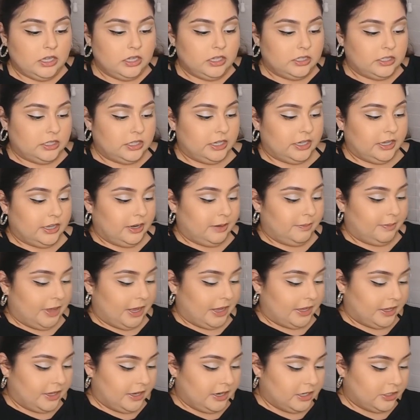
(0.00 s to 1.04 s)
to get it
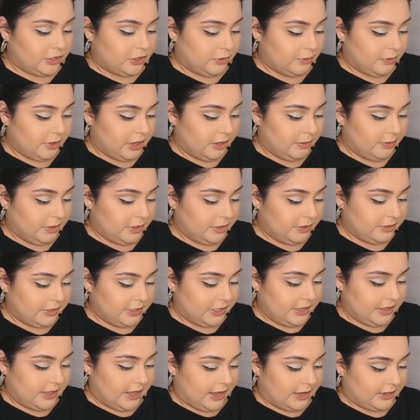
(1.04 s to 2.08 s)
back in. So we're going to be
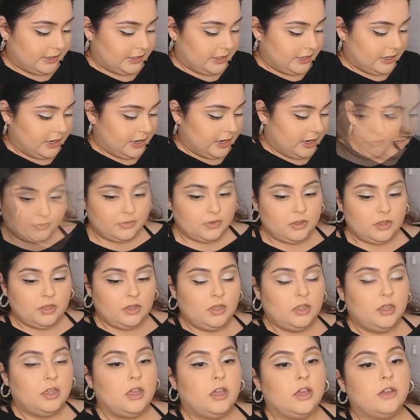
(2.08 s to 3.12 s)
using that today.
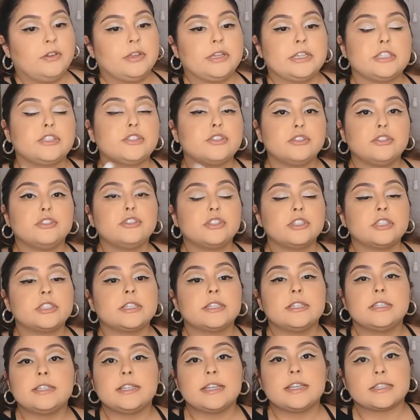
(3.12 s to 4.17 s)
Okay, so you're just
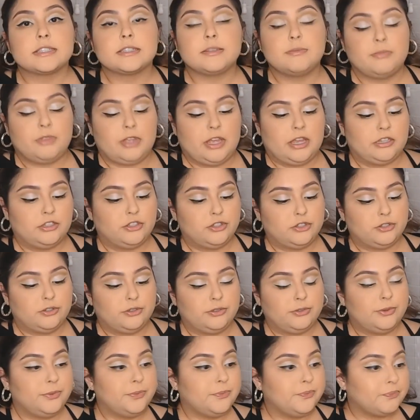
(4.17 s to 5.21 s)
going to take some lash
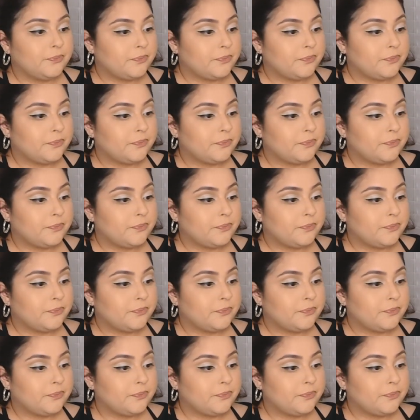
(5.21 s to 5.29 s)
glue